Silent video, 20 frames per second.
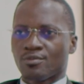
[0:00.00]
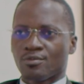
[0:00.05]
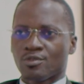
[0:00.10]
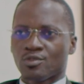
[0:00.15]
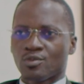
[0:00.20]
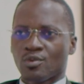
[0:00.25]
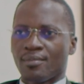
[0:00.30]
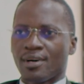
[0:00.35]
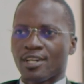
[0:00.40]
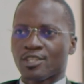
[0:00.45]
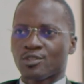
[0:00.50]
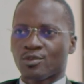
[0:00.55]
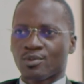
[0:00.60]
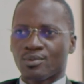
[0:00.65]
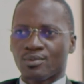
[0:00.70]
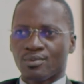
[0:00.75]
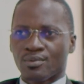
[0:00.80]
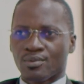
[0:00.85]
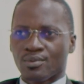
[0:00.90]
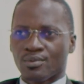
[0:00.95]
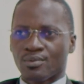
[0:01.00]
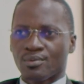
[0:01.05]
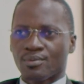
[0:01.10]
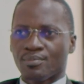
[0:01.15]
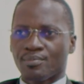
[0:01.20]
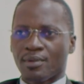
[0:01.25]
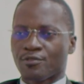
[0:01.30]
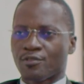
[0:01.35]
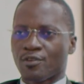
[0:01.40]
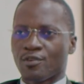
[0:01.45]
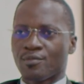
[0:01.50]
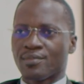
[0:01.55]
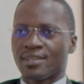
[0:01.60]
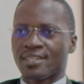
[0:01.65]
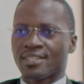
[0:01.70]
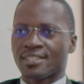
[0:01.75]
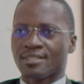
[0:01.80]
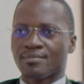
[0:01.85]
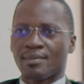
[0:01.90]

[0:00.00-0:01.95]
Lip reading: so much on performance.